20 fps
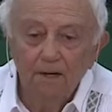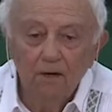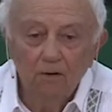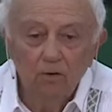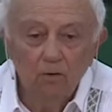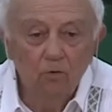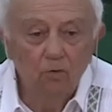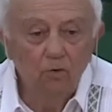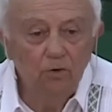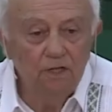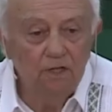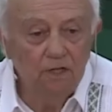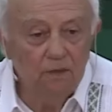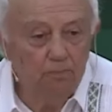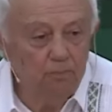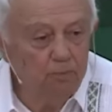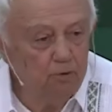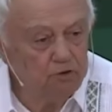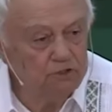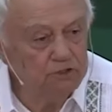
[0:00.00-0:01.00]
with the
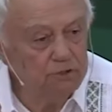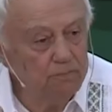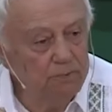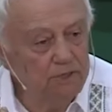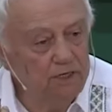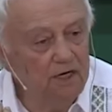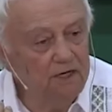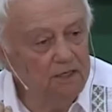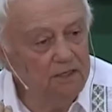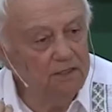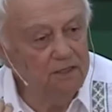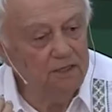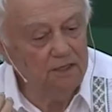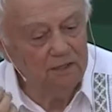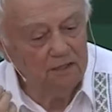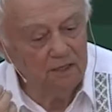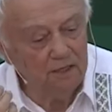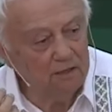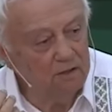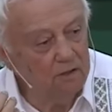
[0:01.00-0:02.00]
possibility
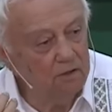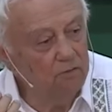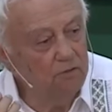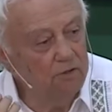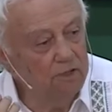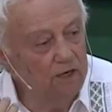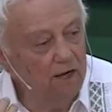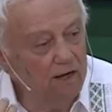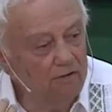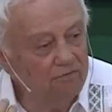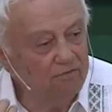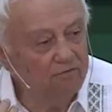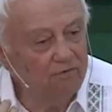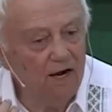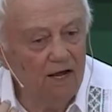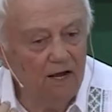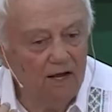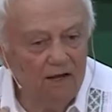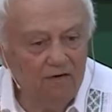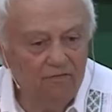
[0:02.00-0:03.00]
that we have
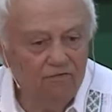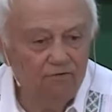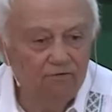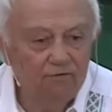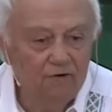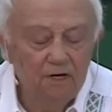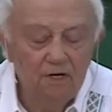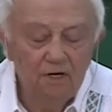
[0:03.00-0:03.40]
life,